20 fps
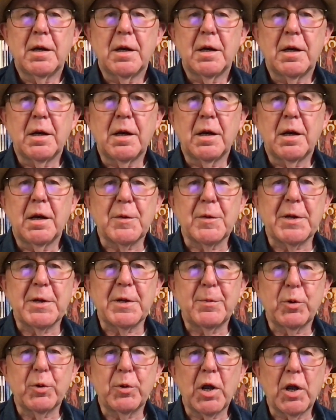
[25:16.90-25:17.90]
Lovely
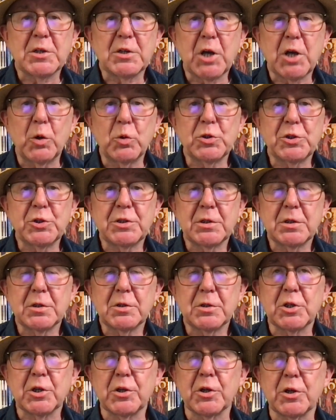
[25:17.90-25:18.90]
people, a toast
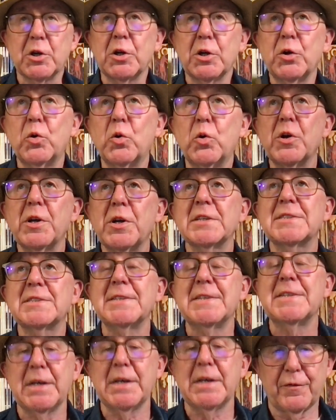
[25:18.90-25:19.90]
to the glorious
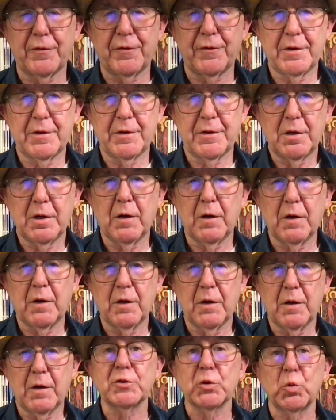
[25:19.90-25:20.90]
gift of
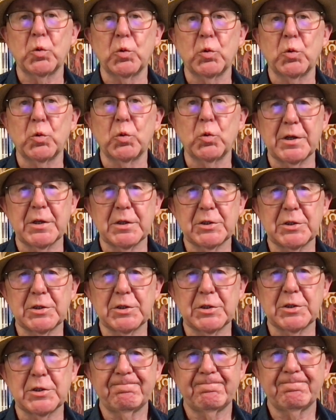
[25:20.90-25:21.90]
life's
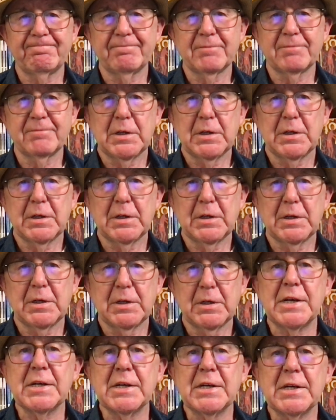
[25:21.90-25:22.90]
ordinariness.
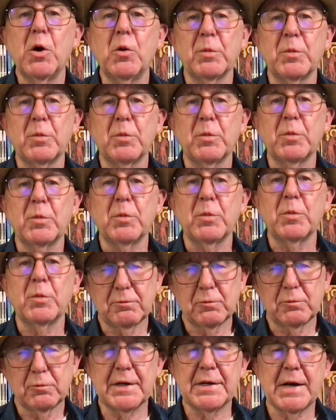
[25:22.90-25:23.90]
Take a moment,
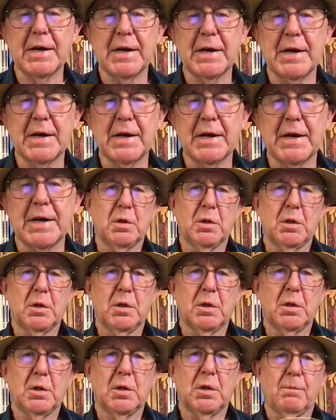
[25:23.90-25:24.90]
right now,
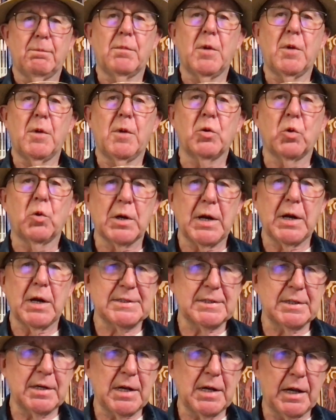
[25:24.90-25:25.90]
mug or
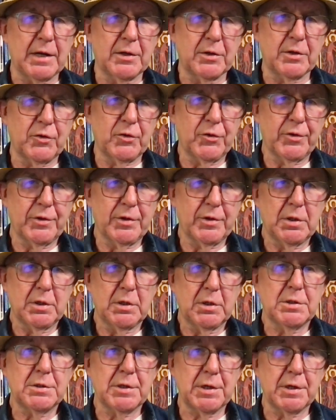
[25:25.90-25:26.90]
glass in hand,
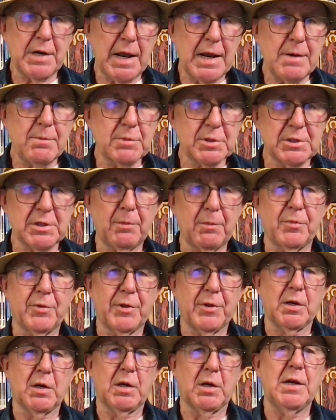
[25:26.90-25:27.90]
to name
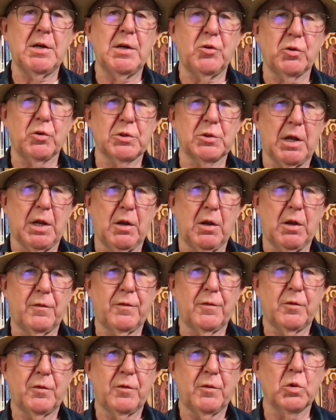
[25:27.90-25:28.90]
something in
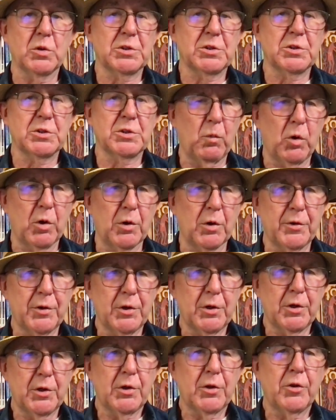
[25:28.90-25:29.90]
yourself or someone
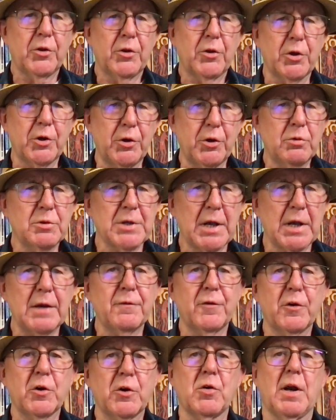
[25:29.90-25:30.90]
that you
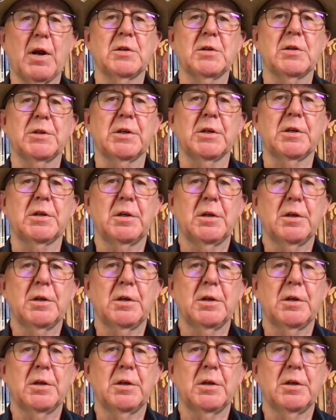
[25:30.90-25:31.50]
take for granted,